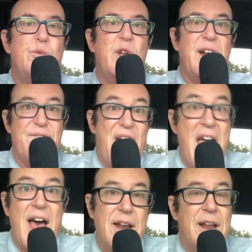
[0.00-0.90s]
in a
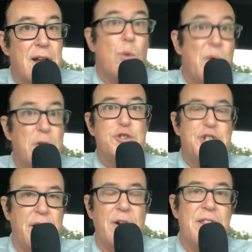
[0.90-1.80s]
van in a
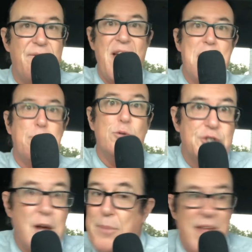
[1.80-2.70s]
wheelchair and the van
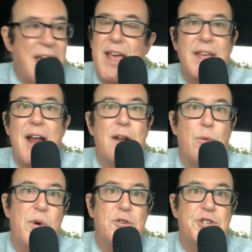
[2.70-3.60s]
pulls up, he can't get out of
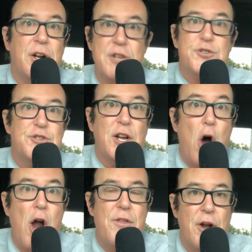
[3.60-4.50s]
the wheelchair because there's a
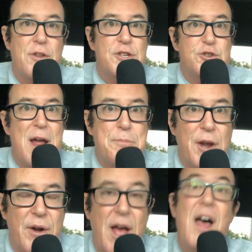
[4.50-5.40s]
car there in the striped
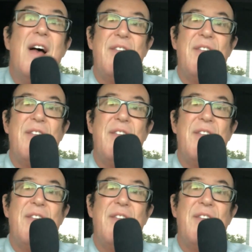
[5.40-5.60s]
area.